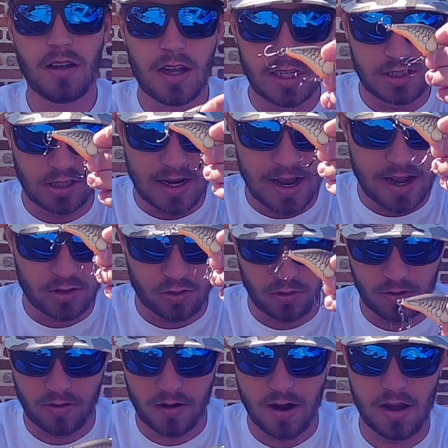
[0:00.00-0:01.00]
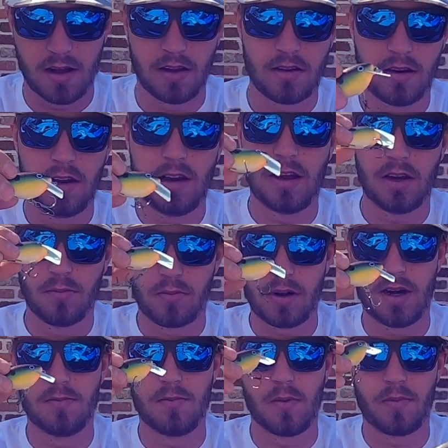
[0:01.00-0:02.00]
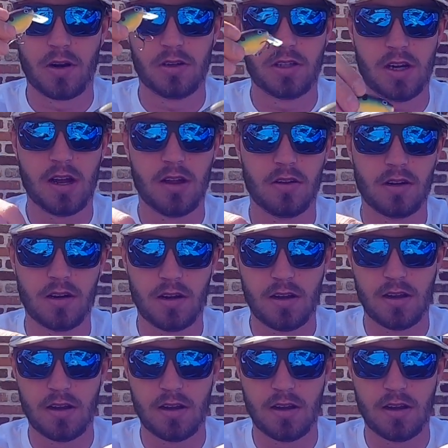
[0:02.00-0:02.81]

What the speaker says: got your natural craw, and then you got your brim or perch color.